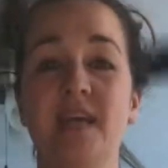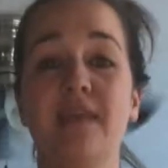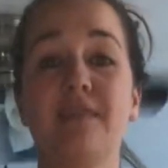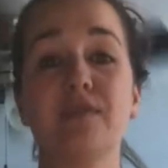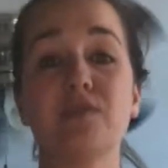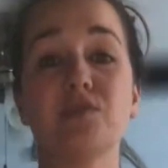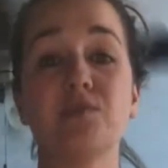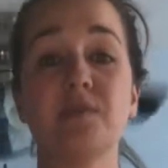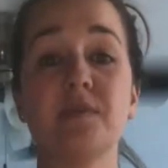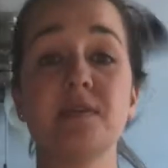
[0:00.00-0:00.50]

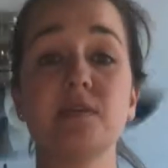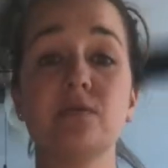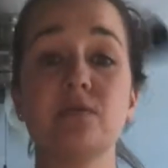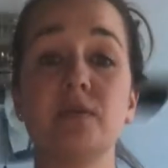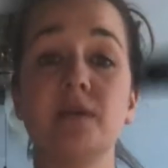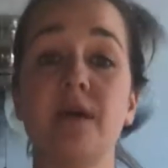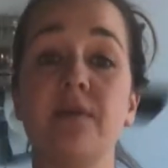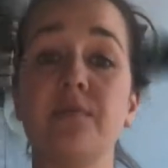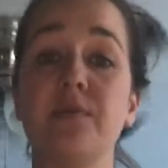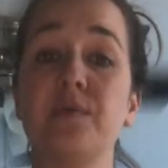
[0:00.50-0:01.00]
There's research
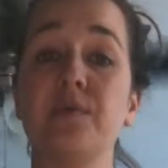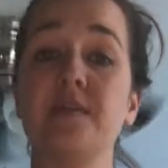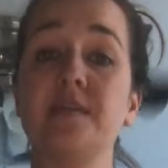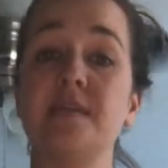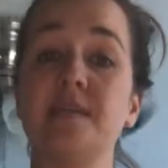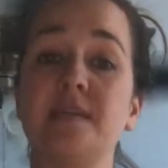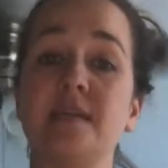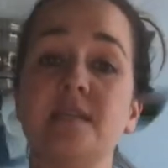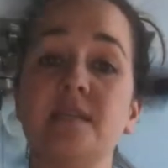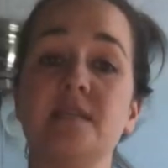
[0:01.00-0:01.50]
out there that
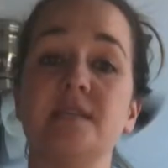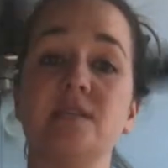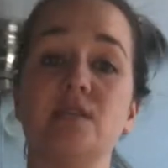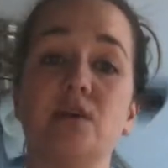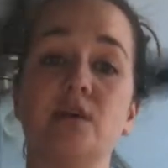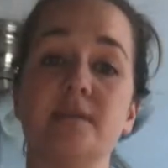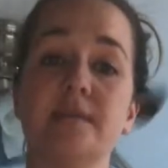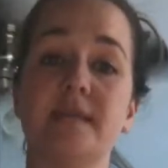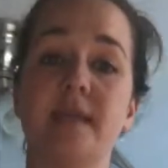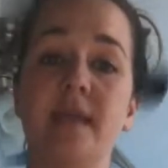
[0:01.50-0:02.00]
states that
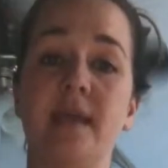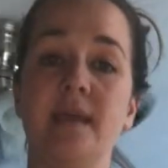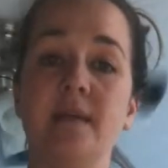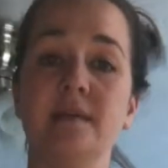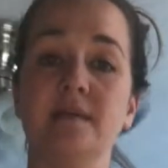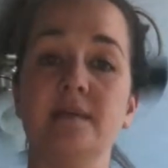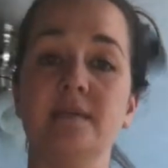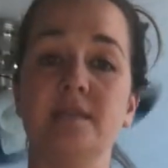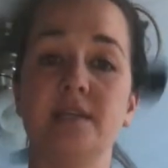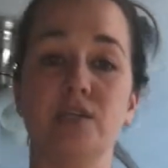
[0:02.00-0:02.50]
dogs
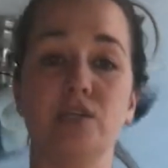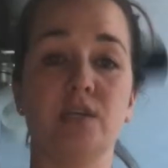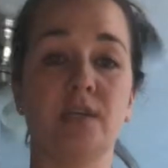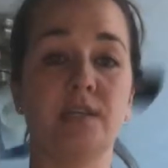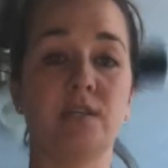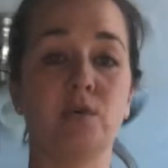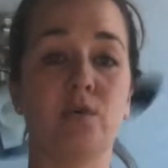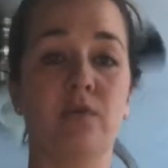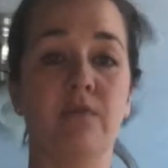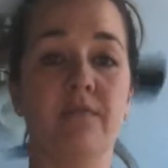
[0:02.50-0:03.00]
can't
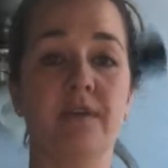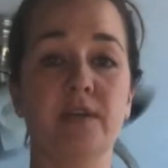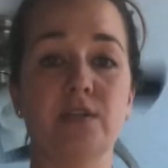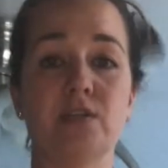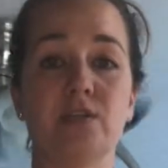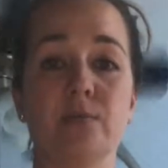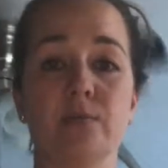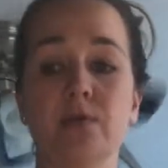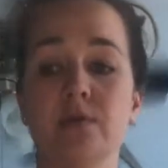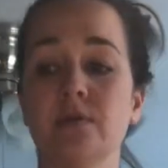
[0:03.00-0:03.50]
digest whole
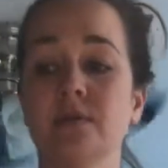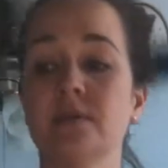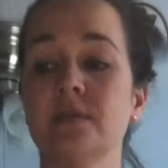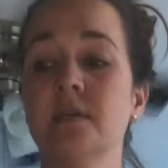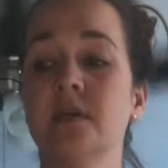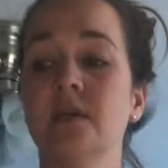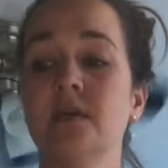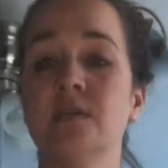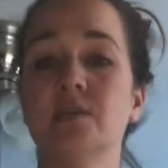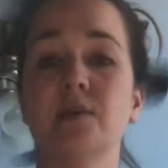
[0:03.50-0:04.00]
vegetables,
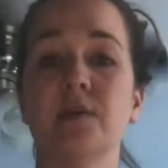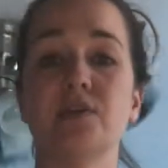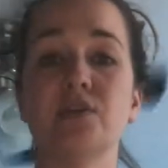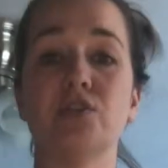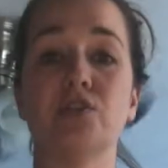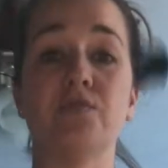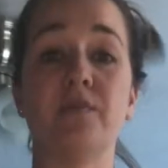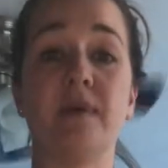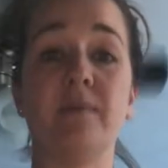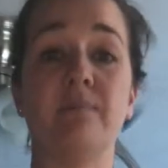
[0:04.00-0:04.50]
so I
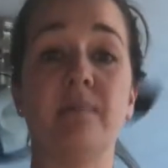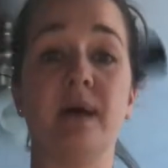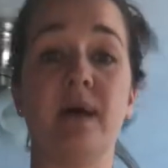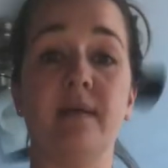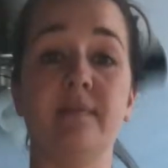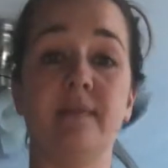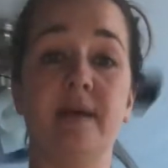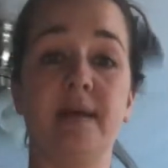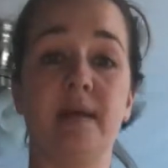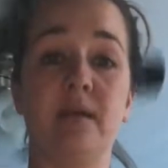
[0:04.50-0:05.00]
just shred
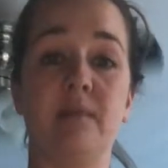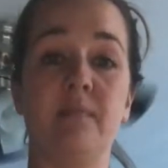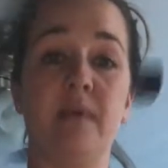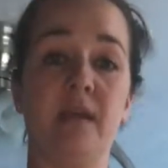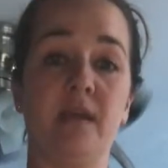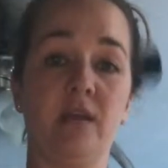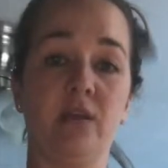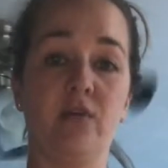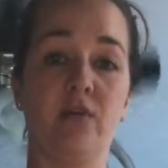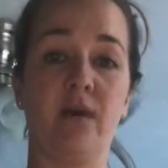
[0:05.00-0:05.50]
mine like I'm
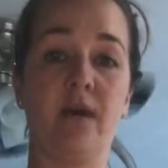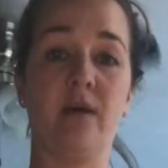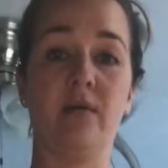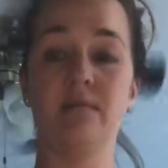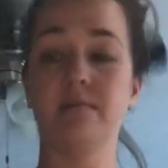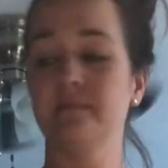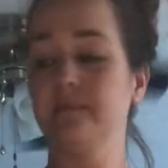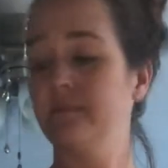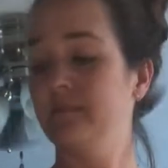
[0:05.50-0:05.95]
making kraut.